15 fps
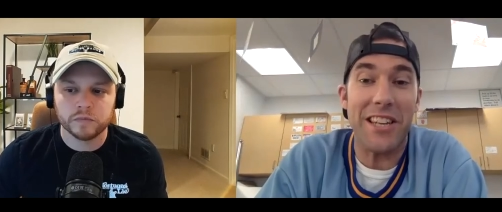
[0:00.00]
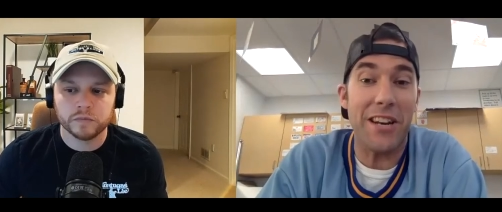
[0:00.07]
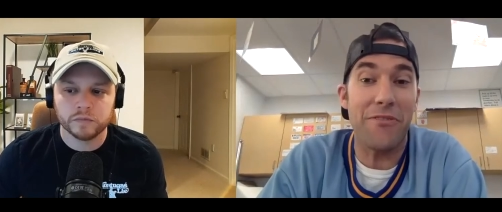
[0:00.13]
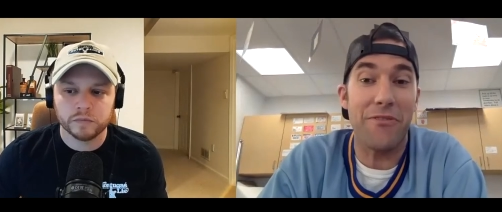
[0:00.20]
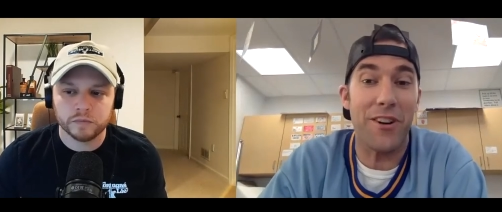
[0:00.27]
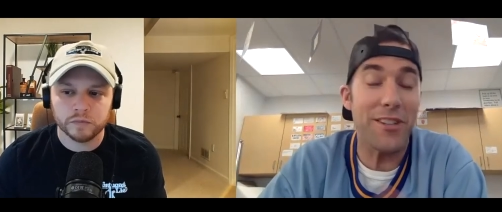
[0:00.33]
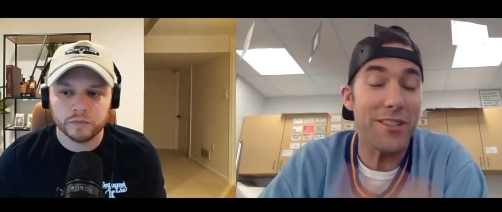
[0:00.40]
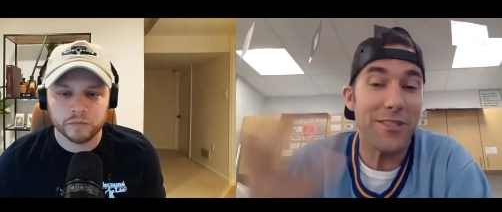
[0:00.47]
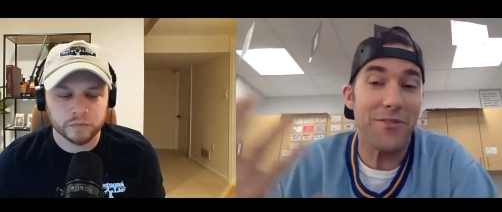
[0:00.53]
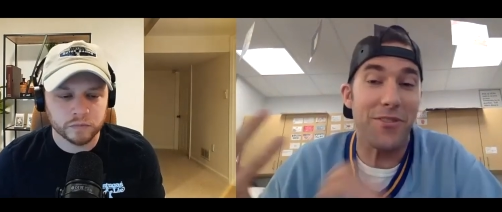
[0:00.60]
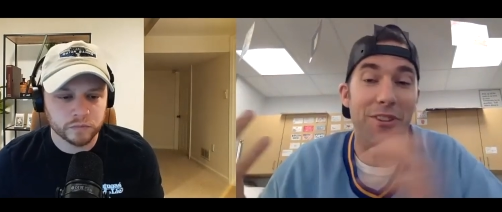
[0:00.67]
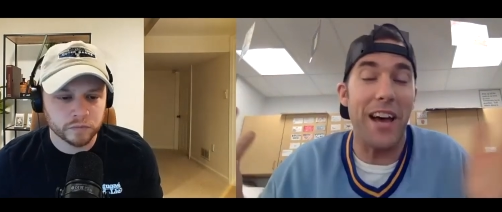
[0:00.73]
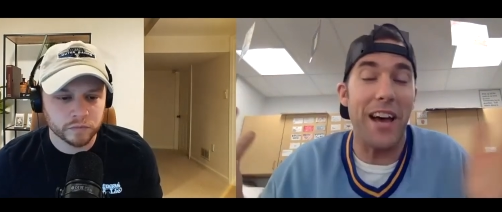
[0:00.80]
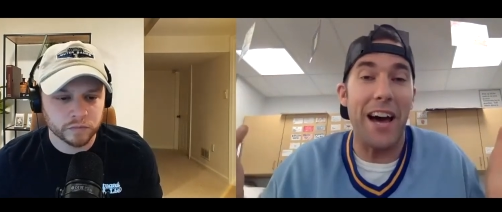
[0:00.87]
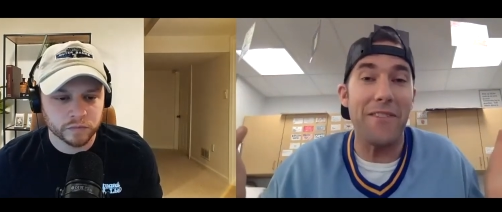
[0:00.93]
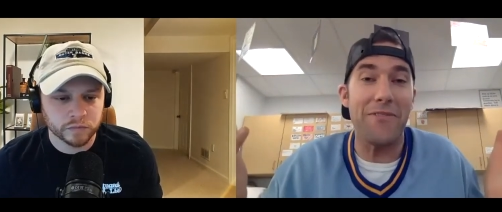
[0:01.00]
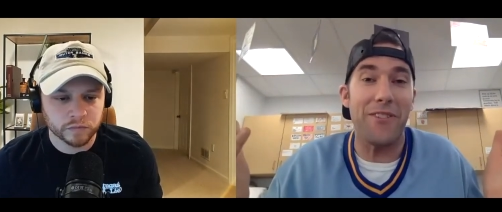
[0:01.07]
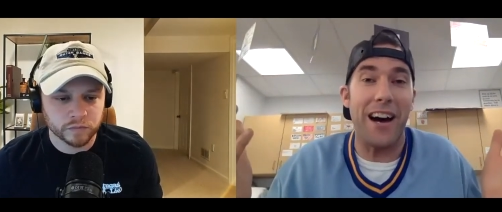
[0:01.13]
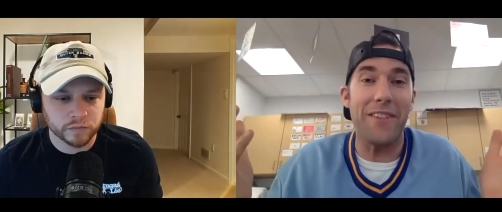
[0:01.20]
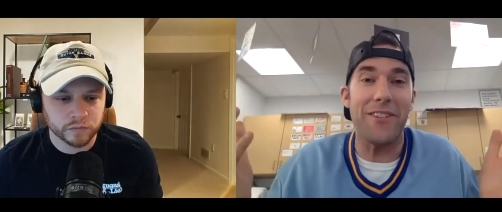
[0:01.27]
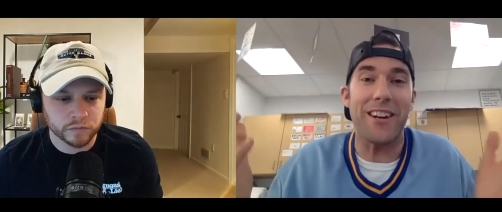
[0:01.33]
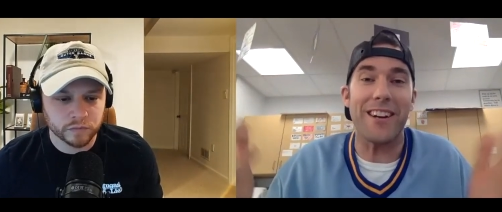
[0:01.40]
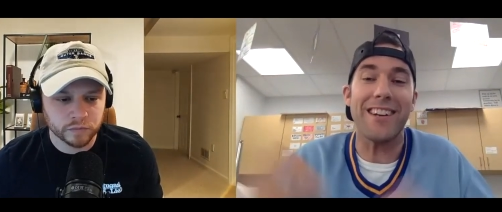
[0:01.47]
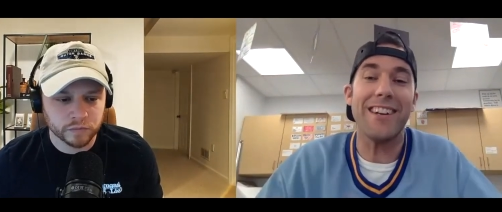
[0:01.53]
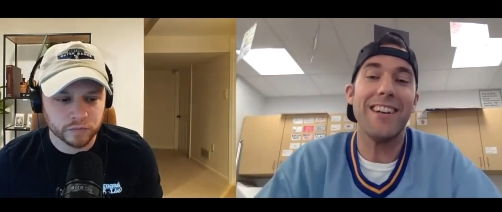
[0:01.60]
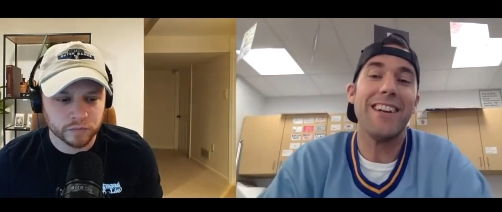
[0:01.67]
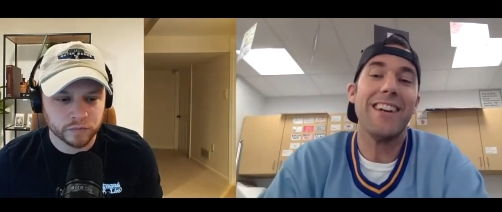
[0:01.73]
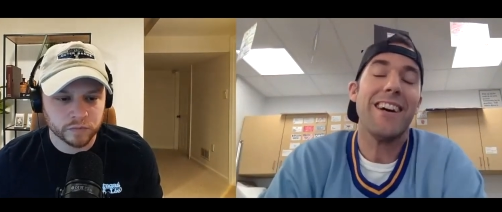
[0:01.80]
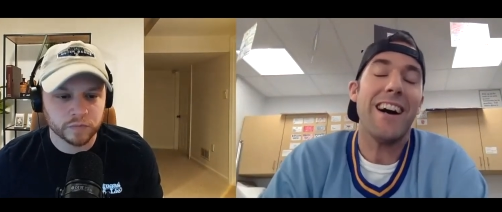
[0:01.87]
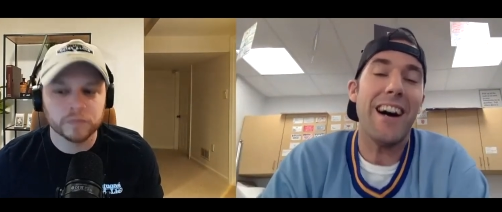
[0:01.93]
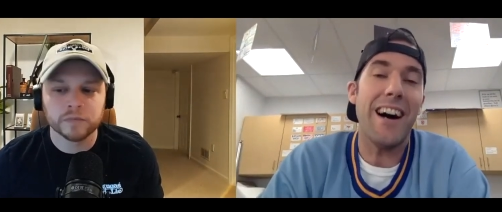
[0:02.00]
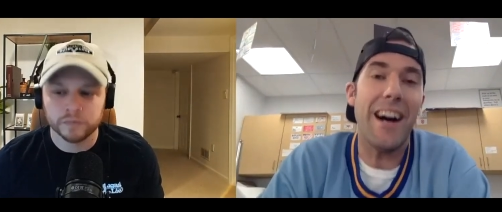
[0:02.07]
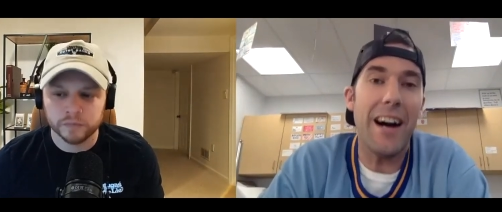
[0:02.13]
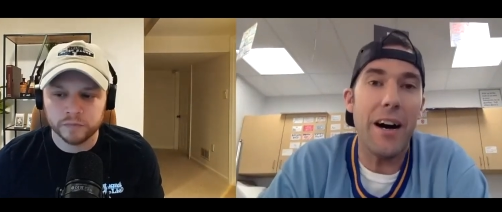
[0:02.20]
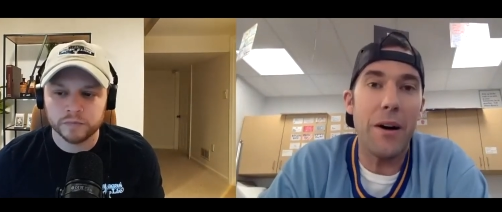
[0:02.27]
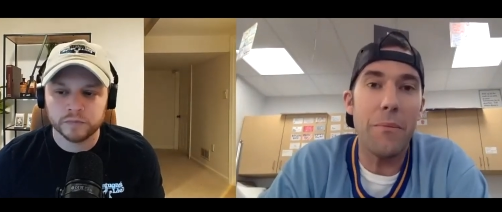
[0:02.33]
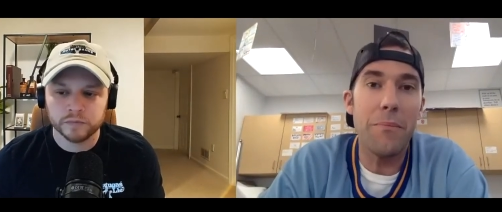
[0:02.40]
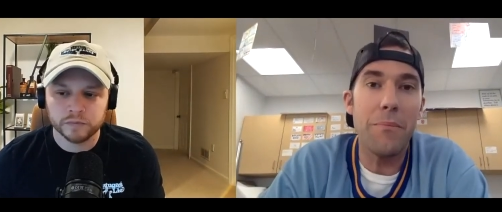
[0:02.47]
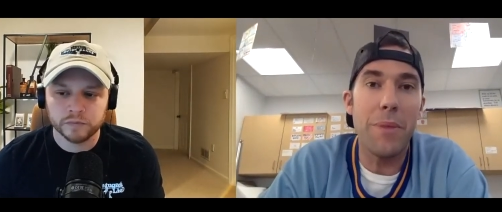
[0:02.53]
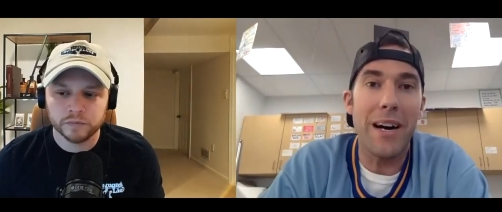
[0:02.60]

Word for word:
Speaker 1: And a first for the high five here. Um,